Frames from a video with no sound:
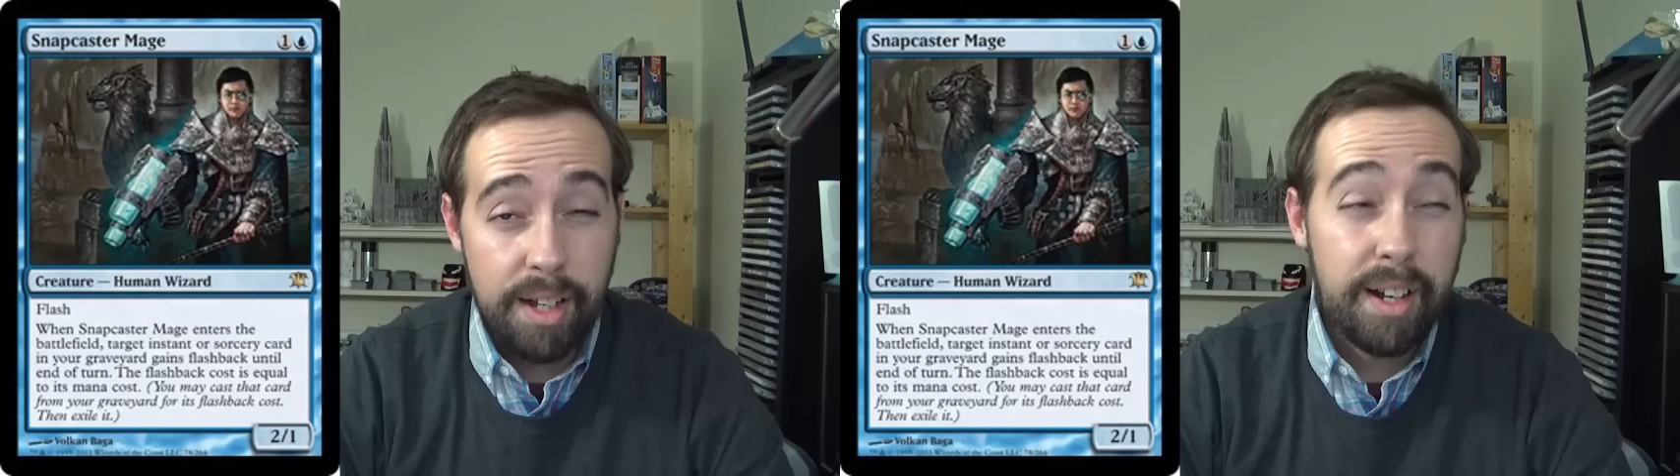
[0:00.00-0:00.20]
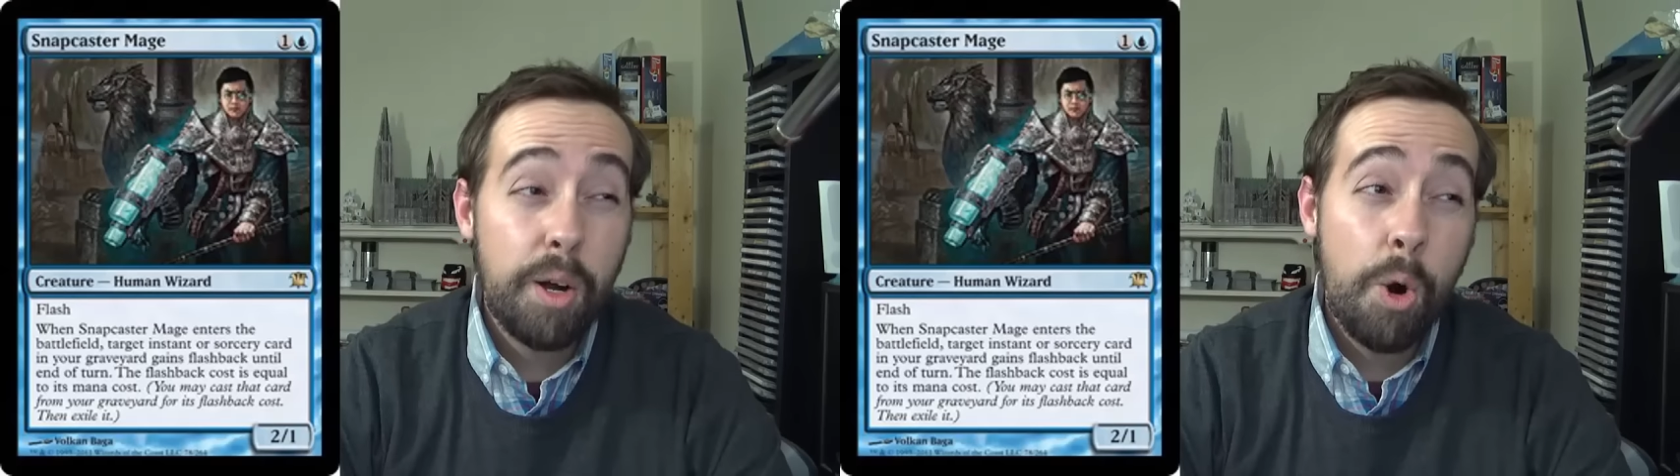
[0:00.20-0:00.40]

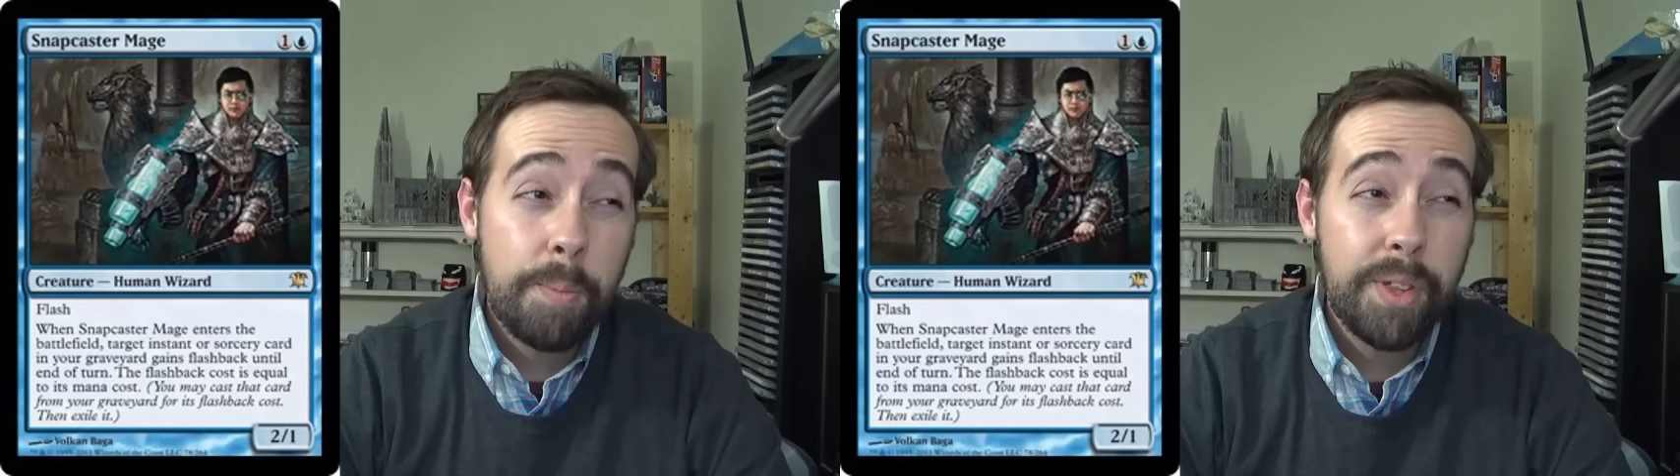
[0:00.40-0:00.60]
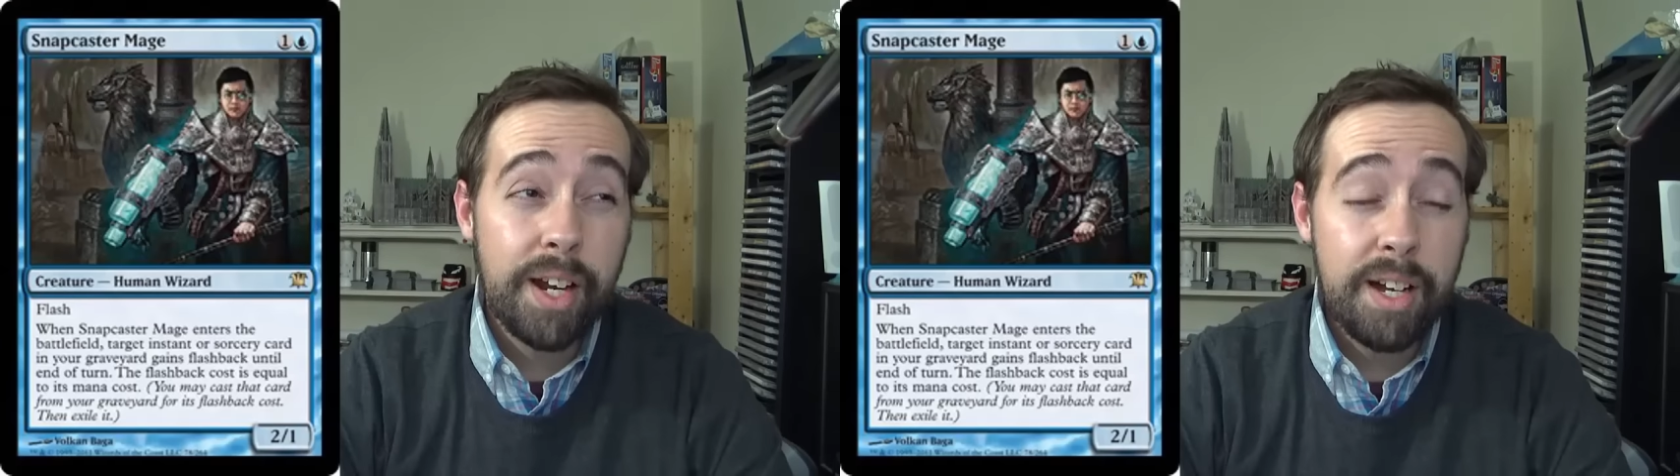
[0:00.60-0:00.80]
And I
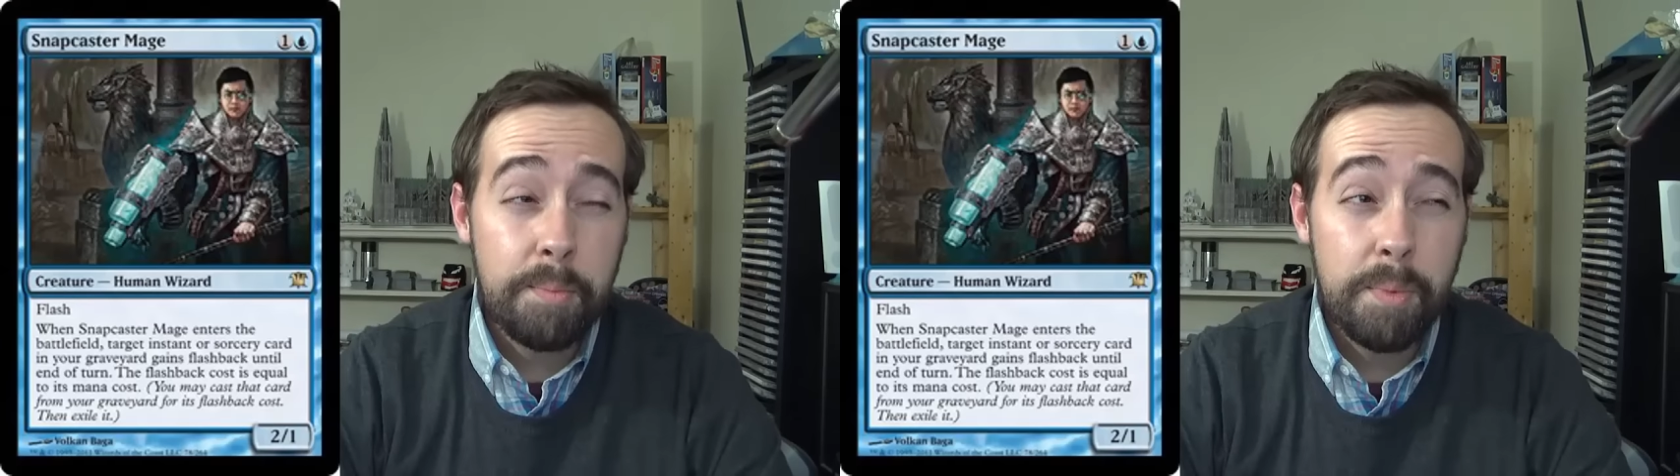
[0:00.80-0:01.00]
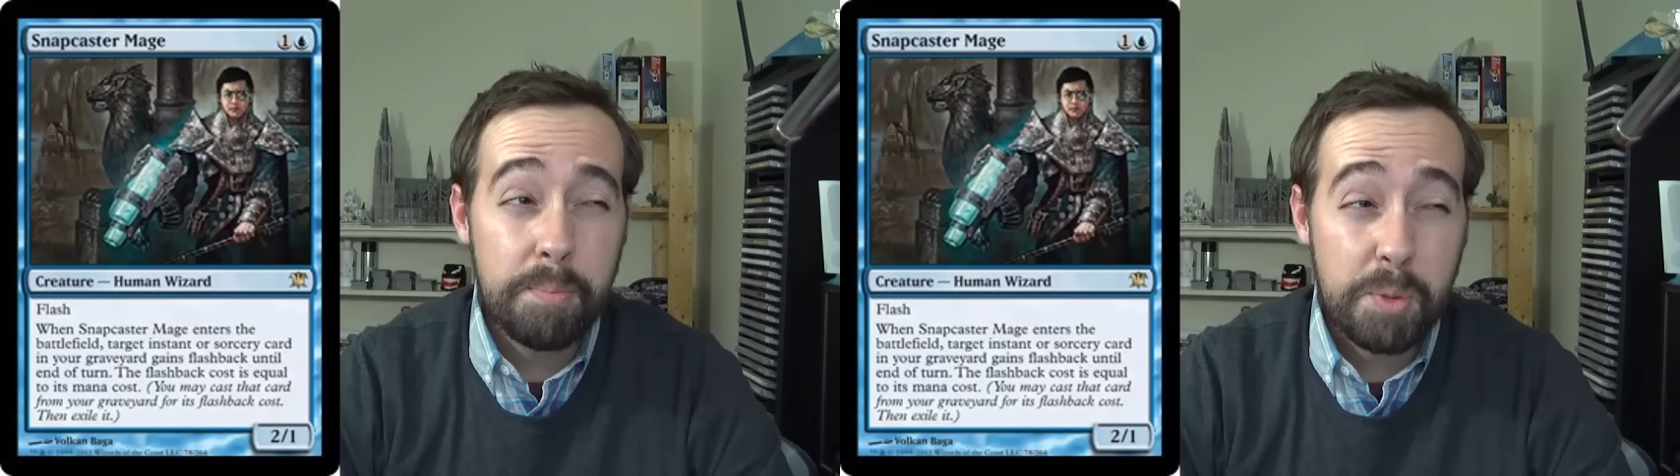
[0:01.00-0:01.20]
hope that
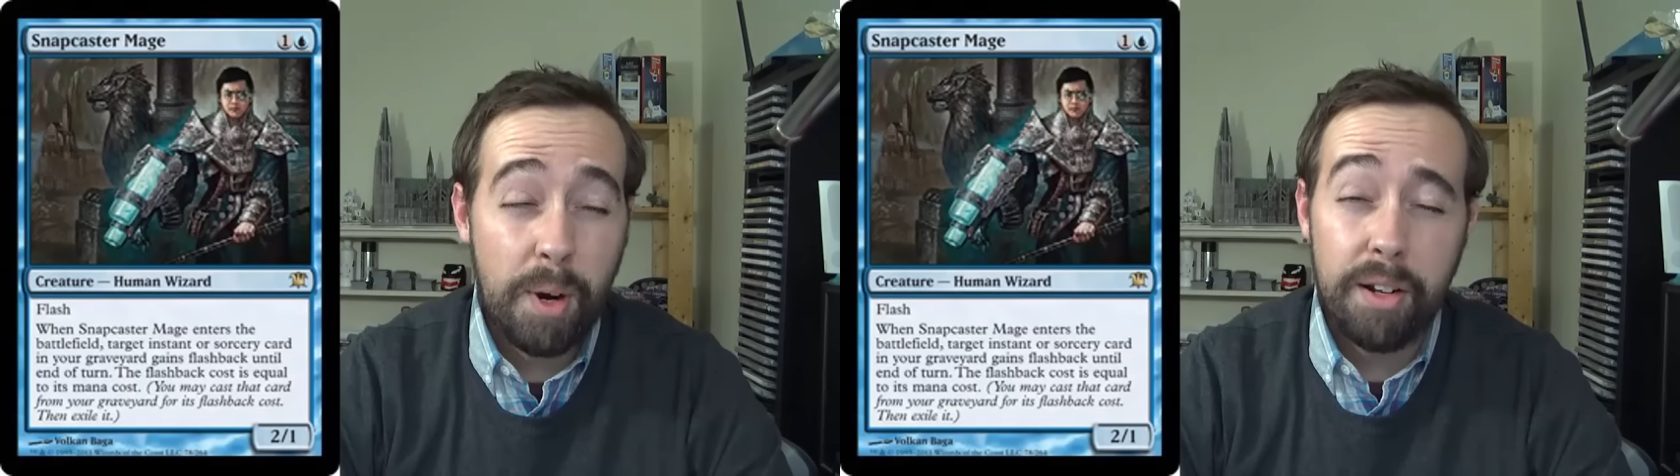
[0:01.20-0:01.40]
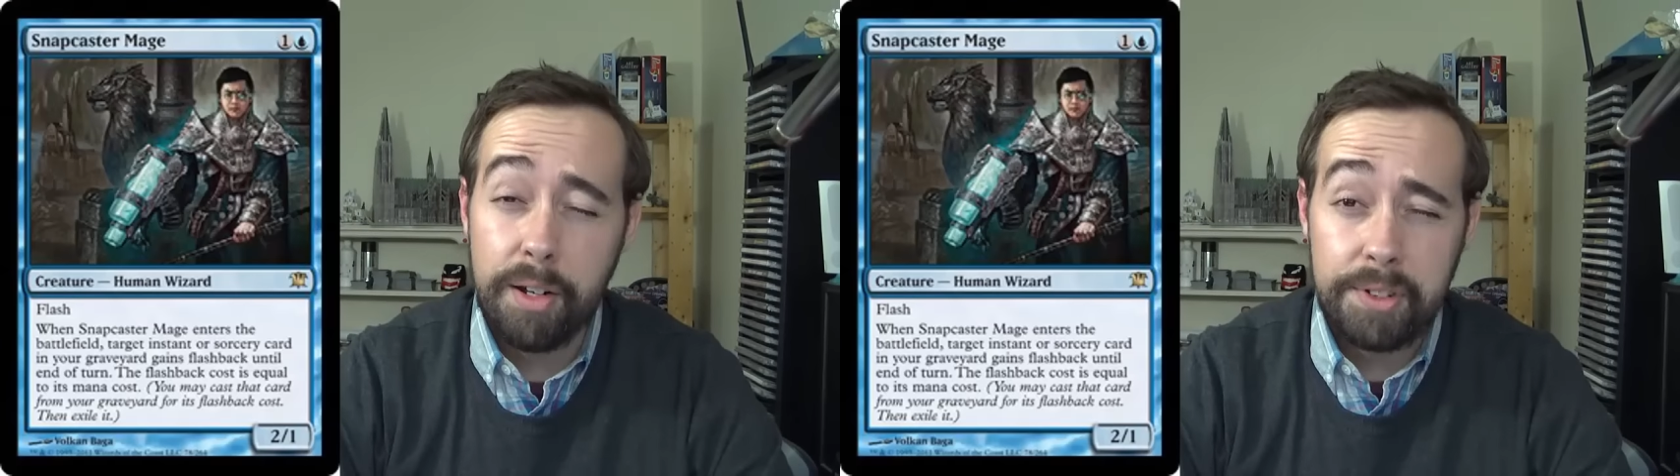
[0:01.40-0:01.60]
I'm
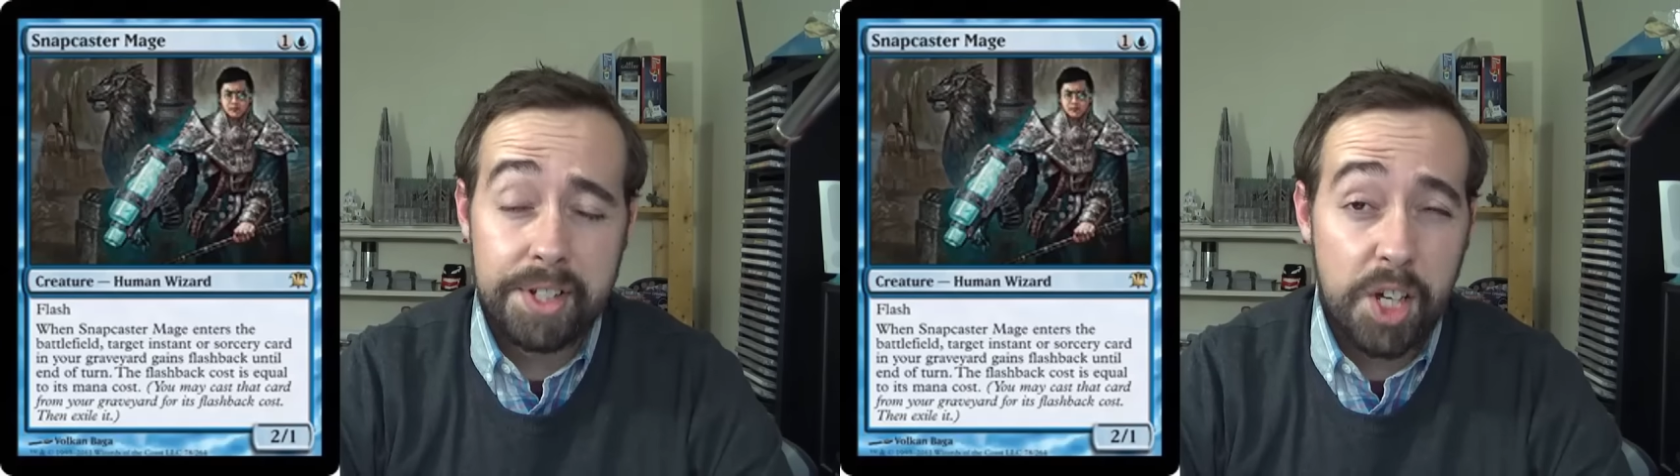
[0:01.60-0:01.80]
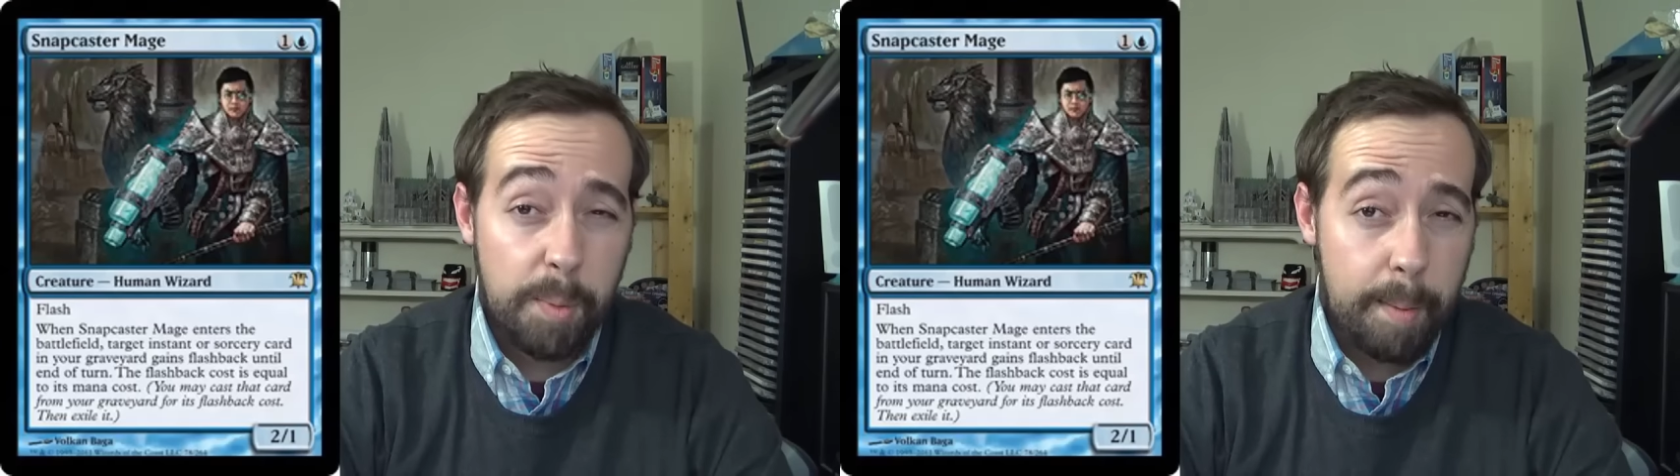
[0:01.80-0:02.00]
smart enough to
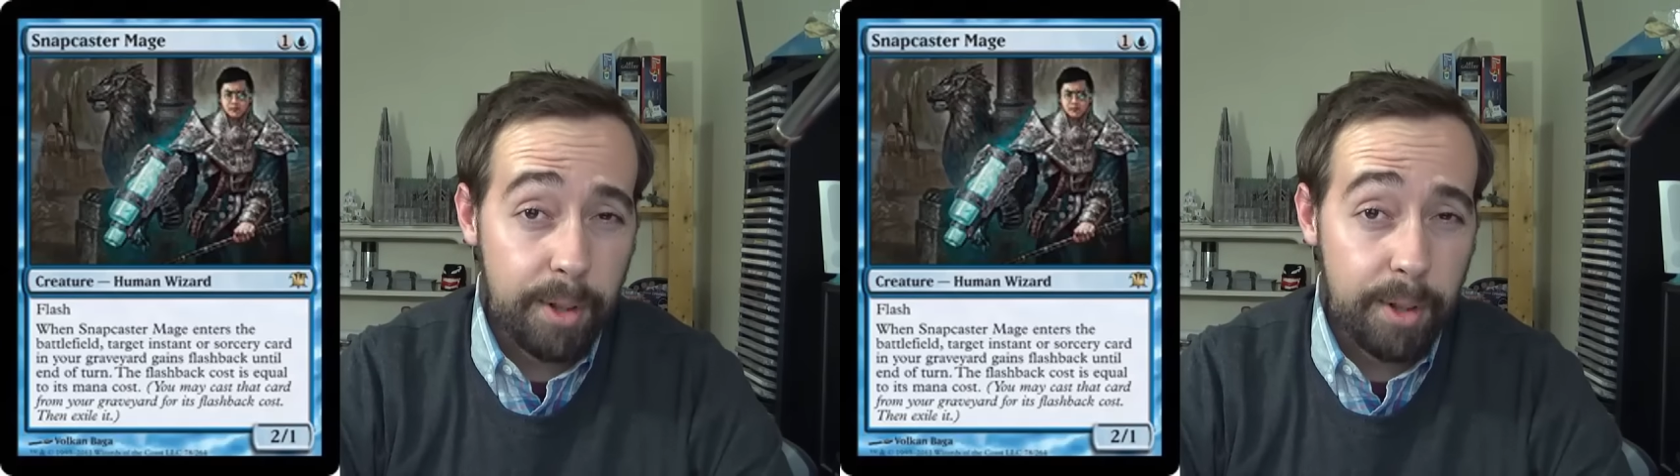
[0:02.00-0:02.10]
sell my